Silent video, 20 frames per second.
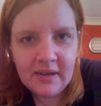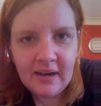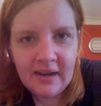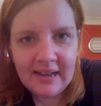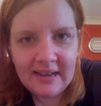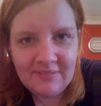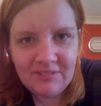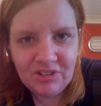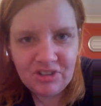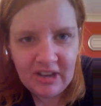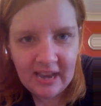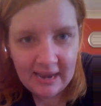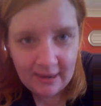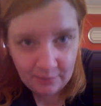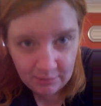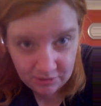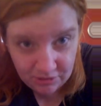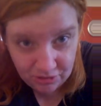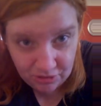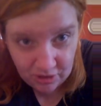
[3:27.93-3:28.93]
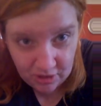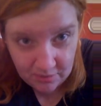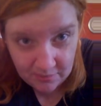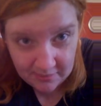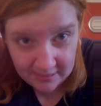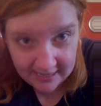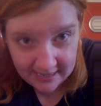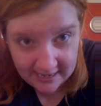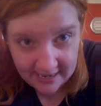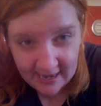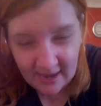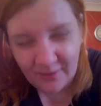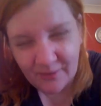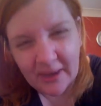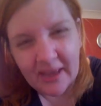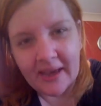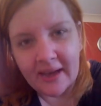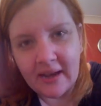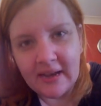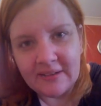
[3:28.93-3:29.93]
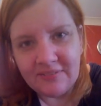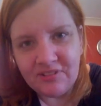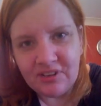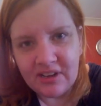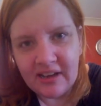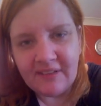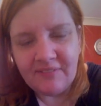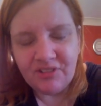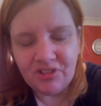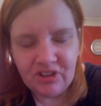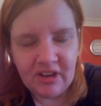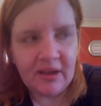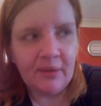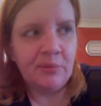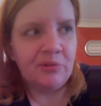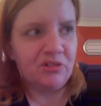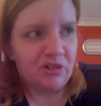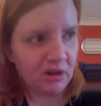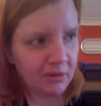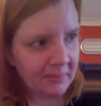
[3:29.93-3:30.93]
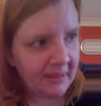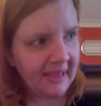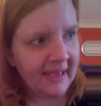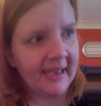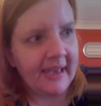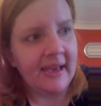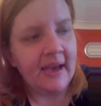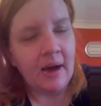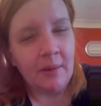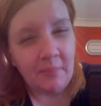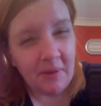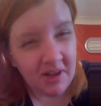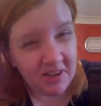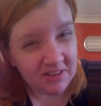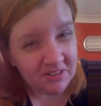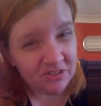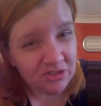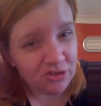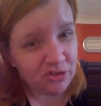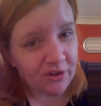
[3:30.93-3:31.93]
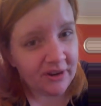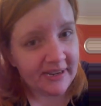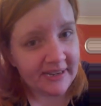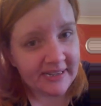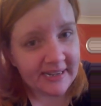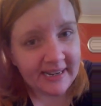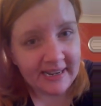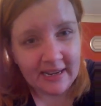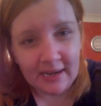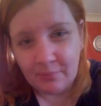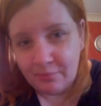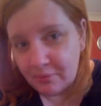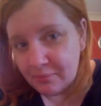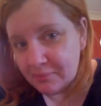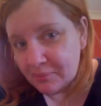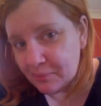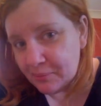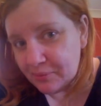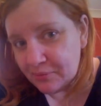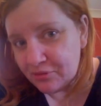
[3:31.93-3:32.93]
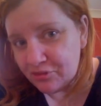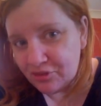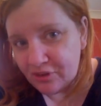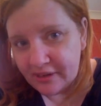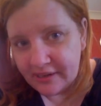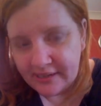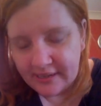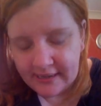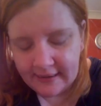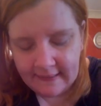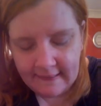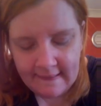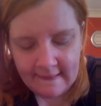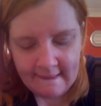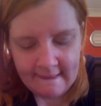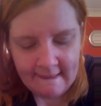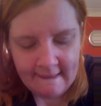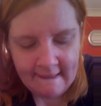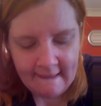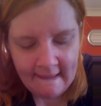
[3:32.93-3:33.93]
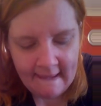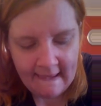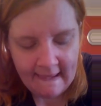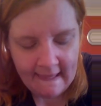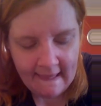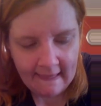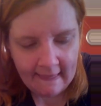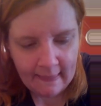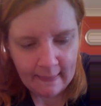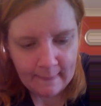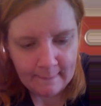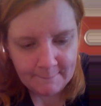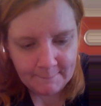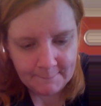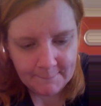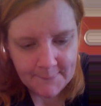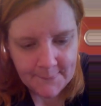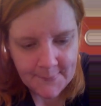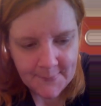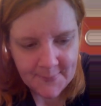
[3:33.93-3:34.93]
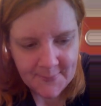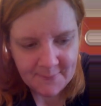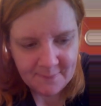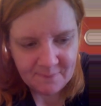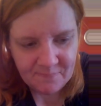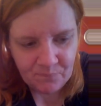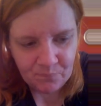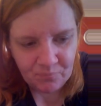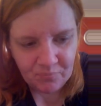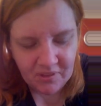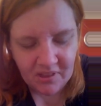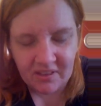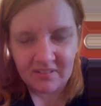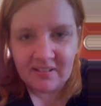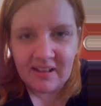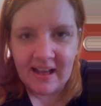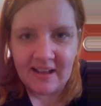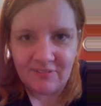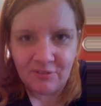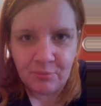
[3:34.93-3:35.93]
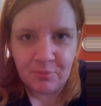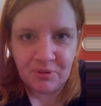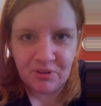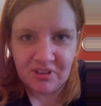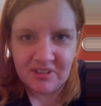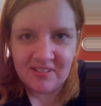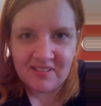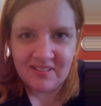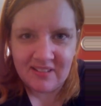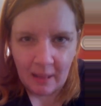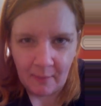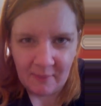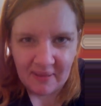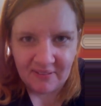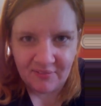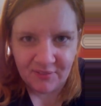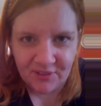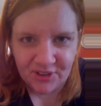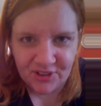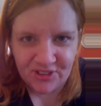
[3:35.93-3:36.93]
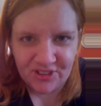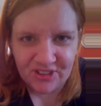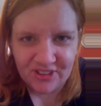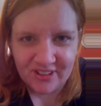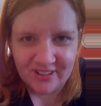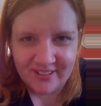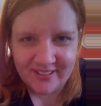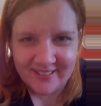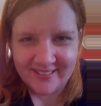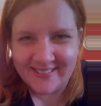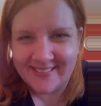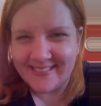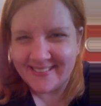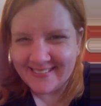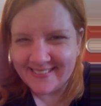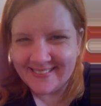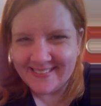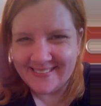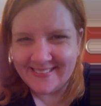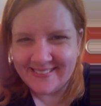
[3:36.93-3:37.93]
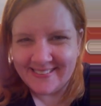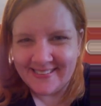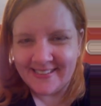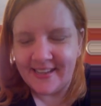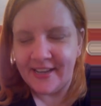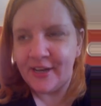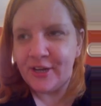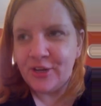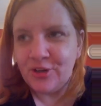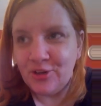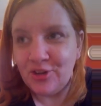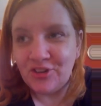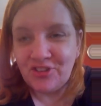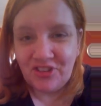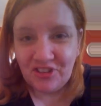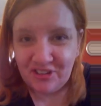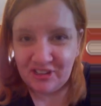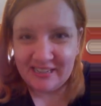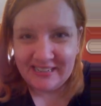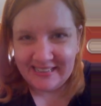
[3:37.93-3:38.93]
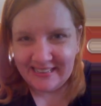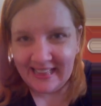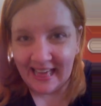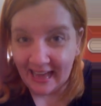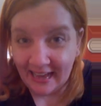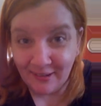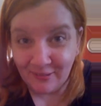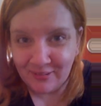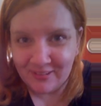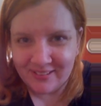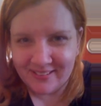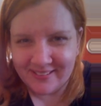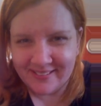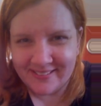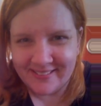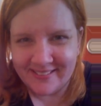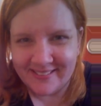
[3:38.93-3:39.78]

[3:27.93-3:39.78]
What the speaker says: I'll have a shower, dry my hair. Oh yeah, I'll have to have a shower, dry my hair. I might straighten it. I probably will straighten it. Because I have to put in some effort. Not just clean the house.